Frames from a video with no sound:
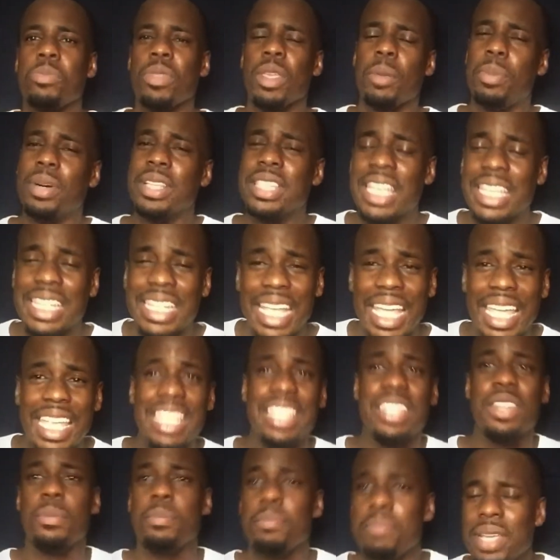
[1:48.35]
but then in
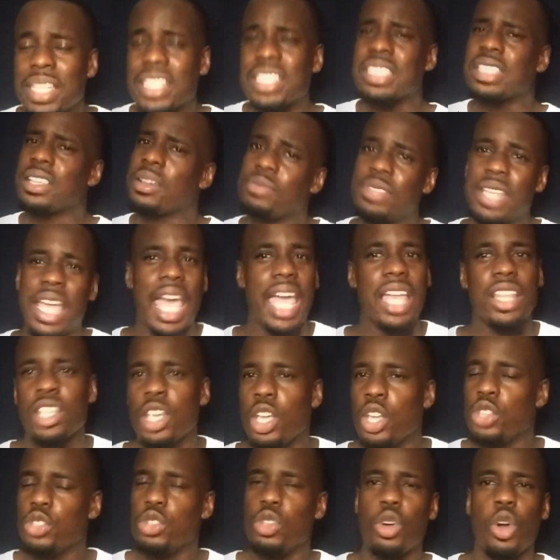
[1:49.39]
the midst of that,
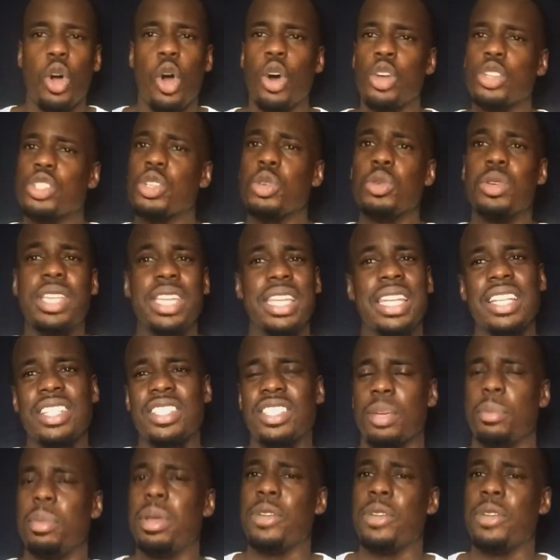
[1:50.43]
you're also getting some